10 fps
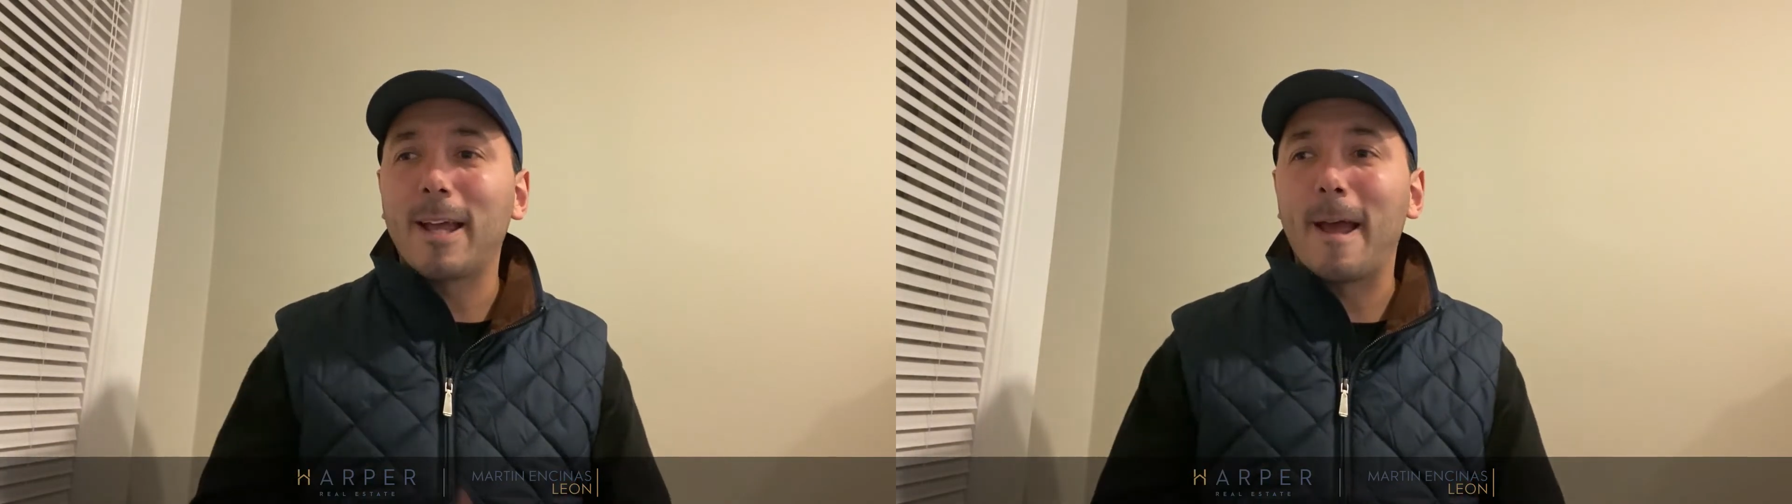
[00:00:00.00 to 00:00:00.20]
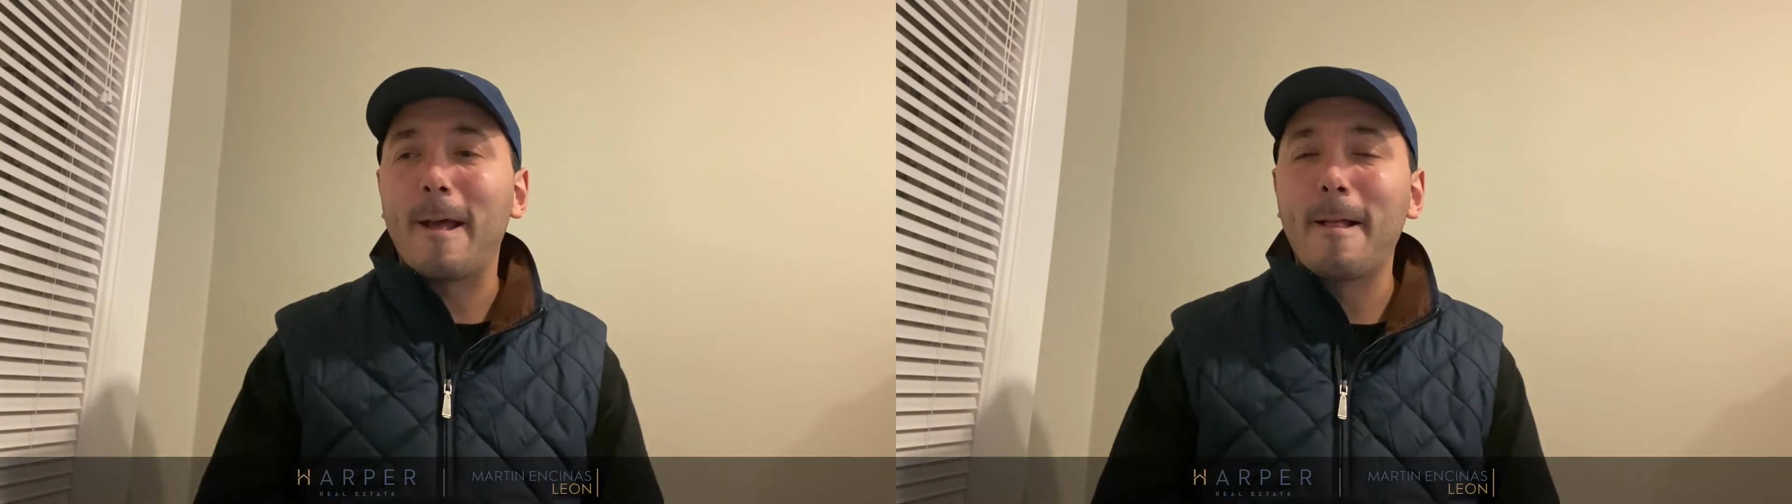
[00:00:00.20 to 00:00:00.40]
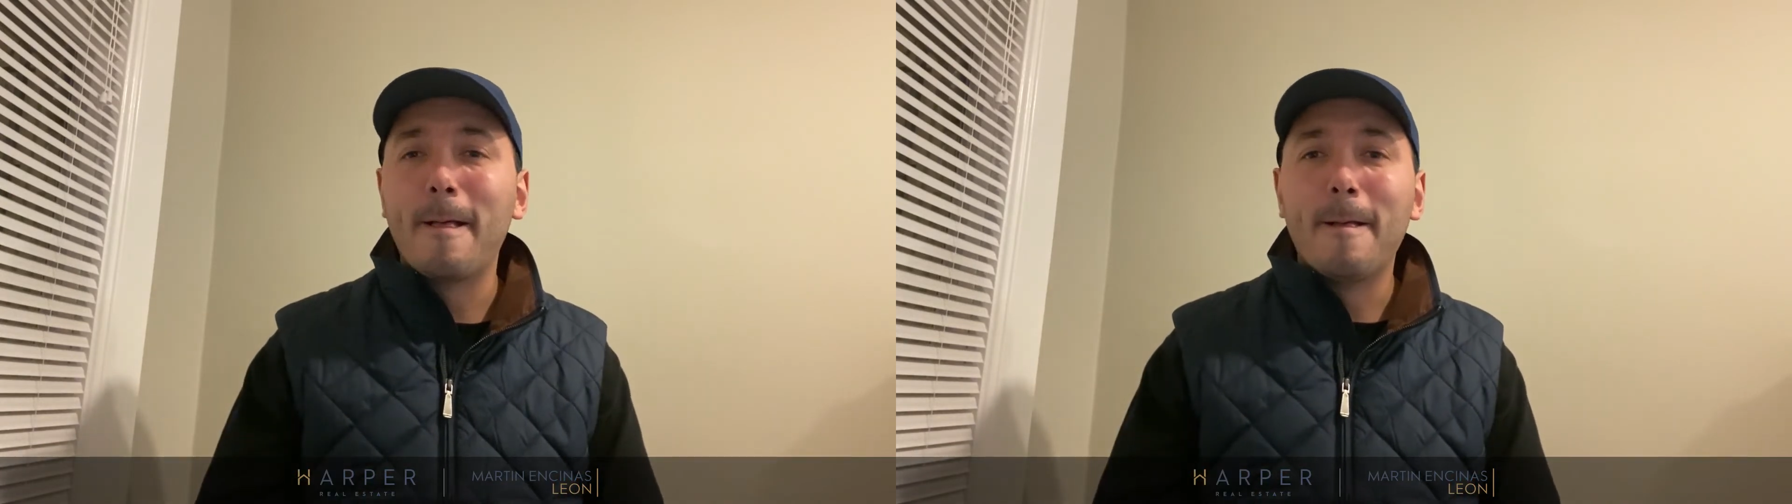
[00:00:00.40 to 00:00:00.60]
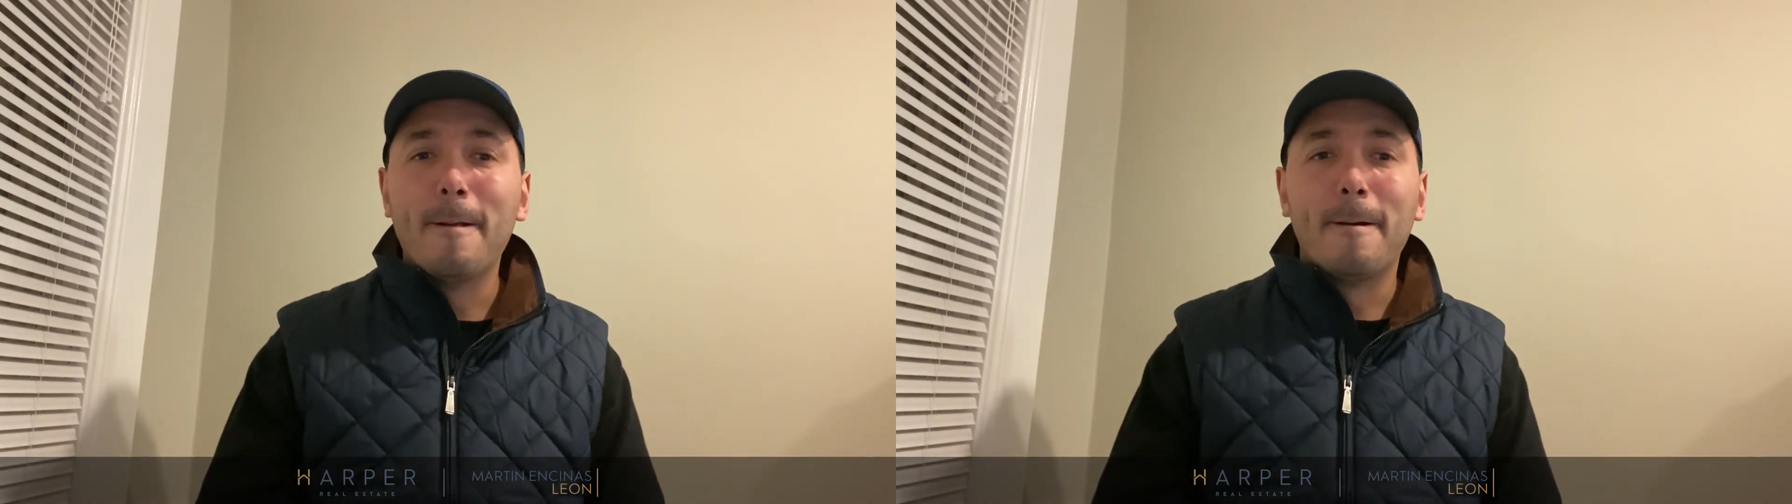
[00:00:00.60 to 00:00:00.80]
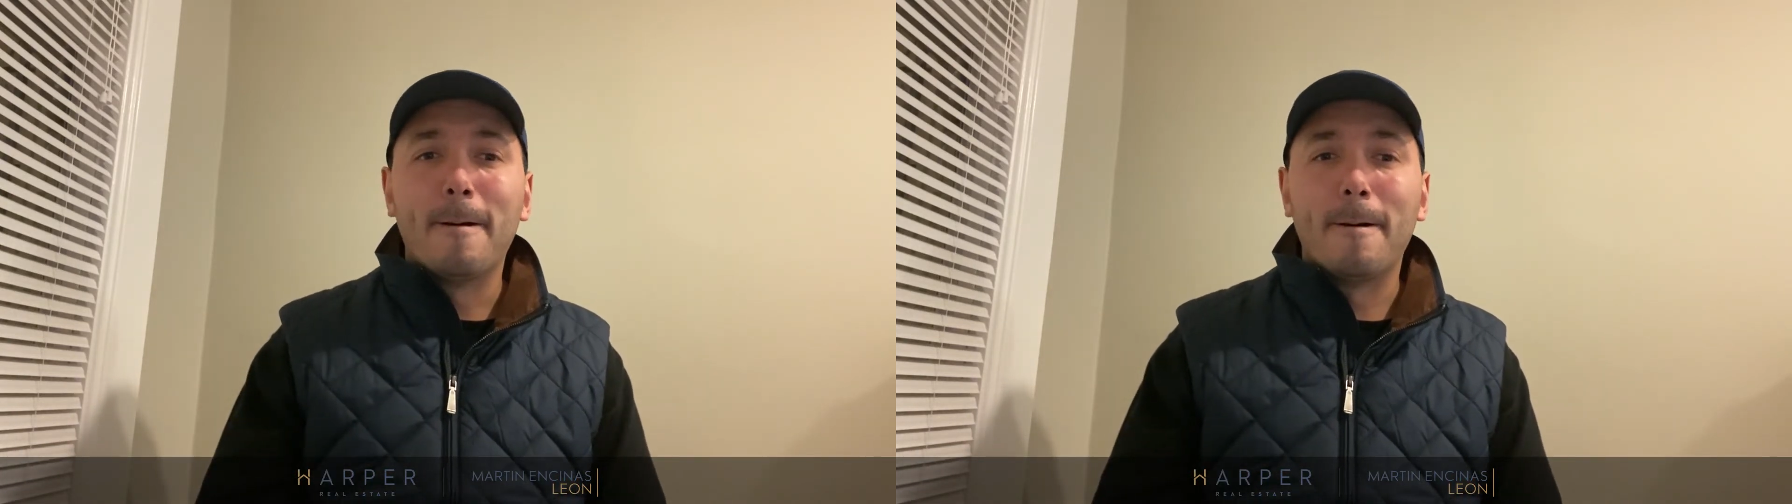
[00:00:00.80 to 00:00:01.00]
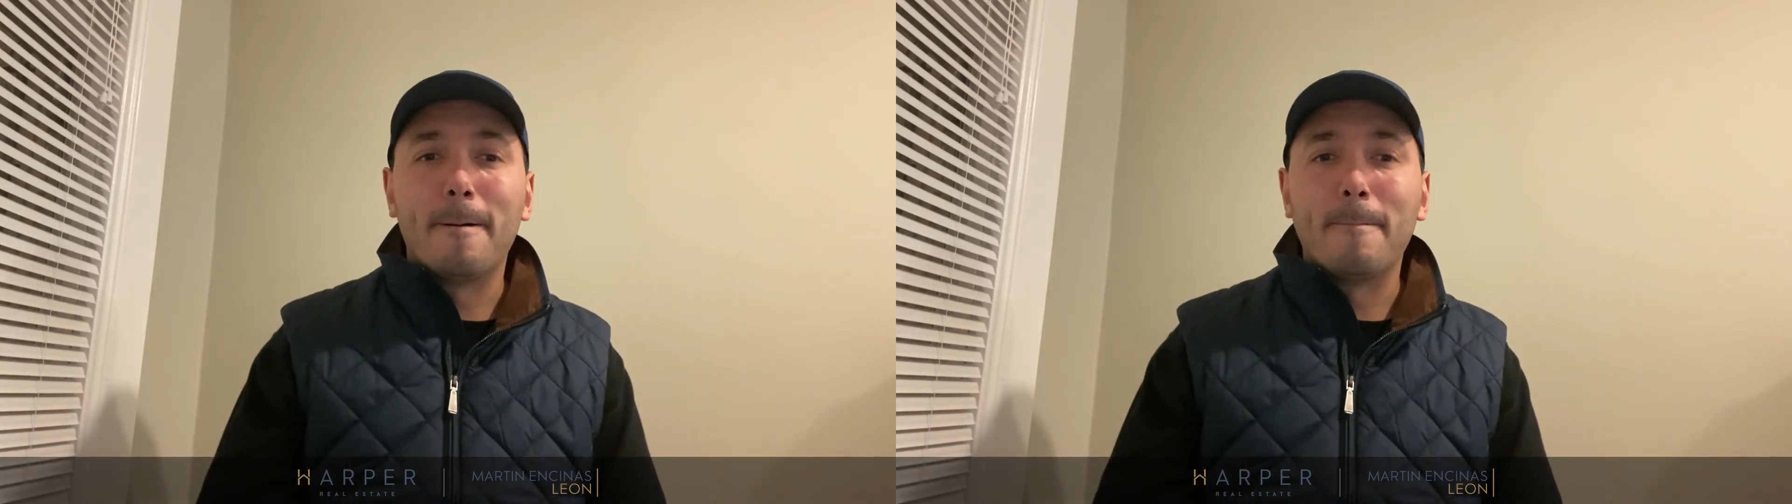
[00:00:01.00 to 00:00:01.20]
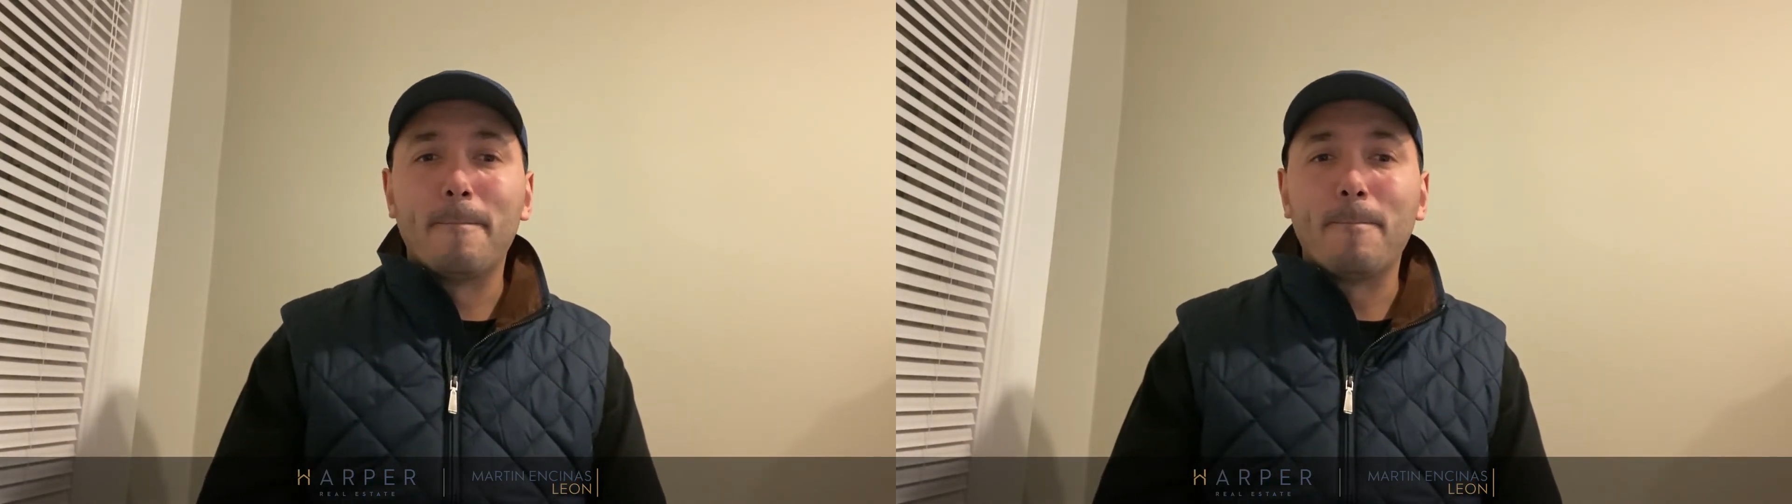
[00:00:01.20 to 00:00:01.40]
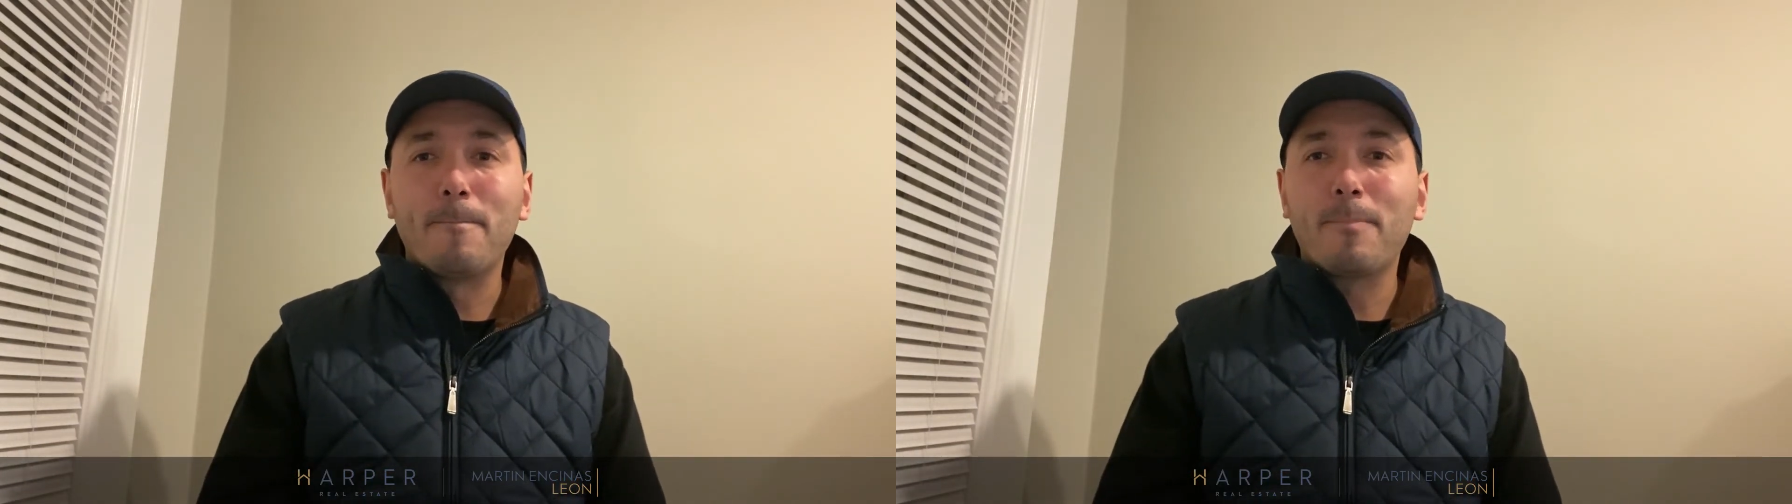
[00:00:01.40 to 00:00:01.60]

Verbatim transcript: that um,